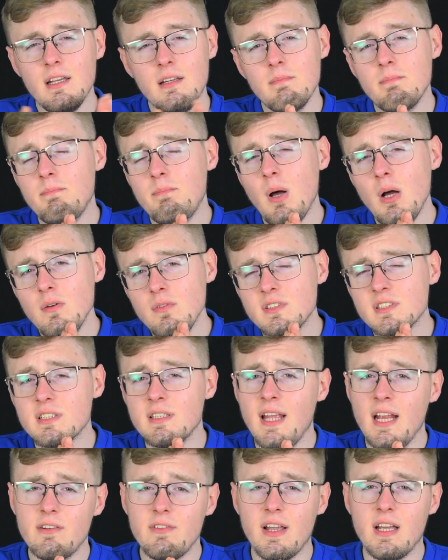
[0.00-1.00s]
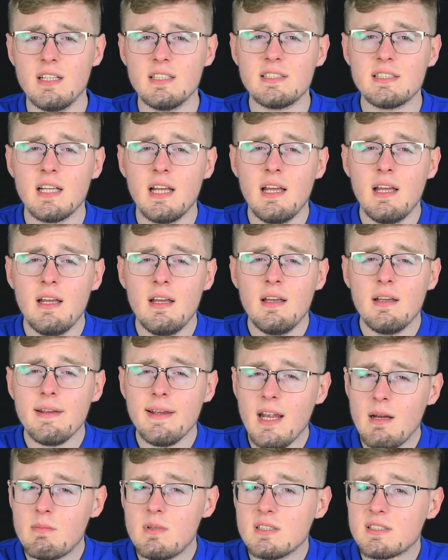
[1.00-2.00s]
In both scenarios,
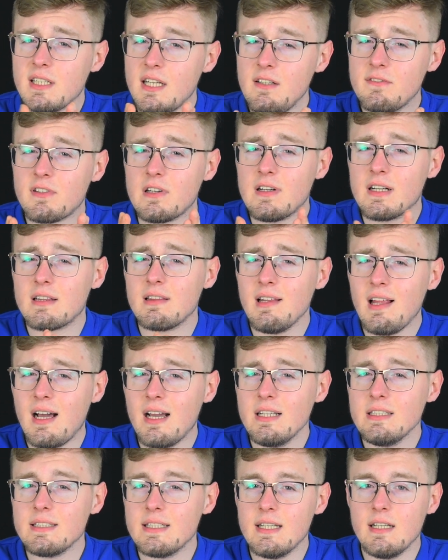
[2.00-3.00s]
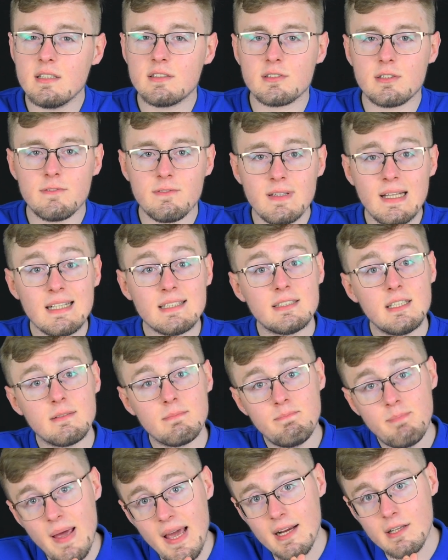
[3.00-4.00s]
camera's infrared light is
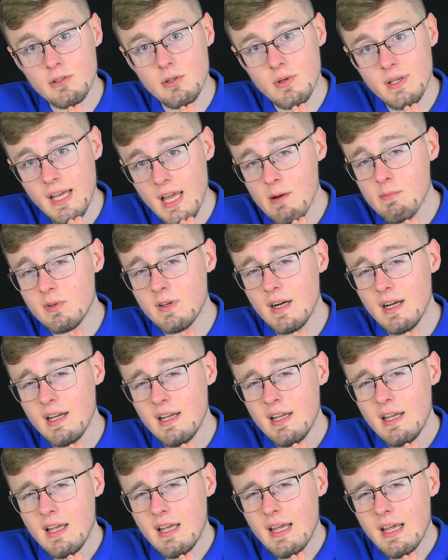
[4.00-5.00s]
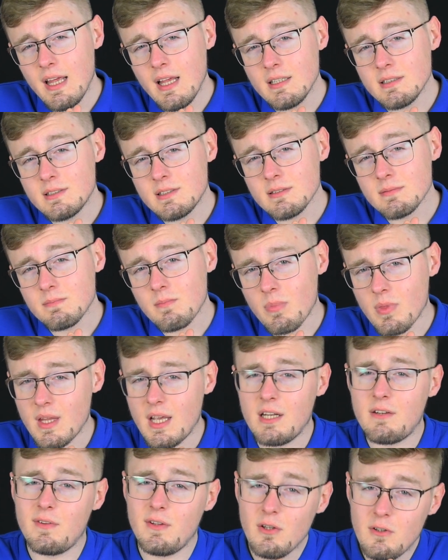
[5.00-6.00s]
reflected back to camera and
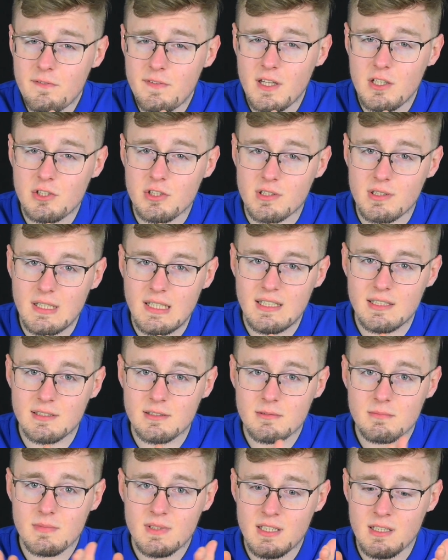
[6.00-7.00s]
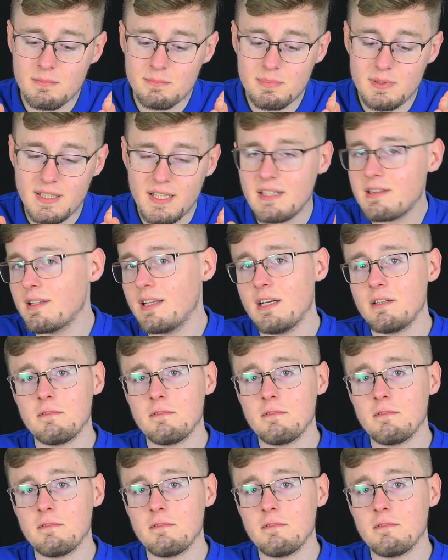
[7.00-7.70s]
night view feature is completely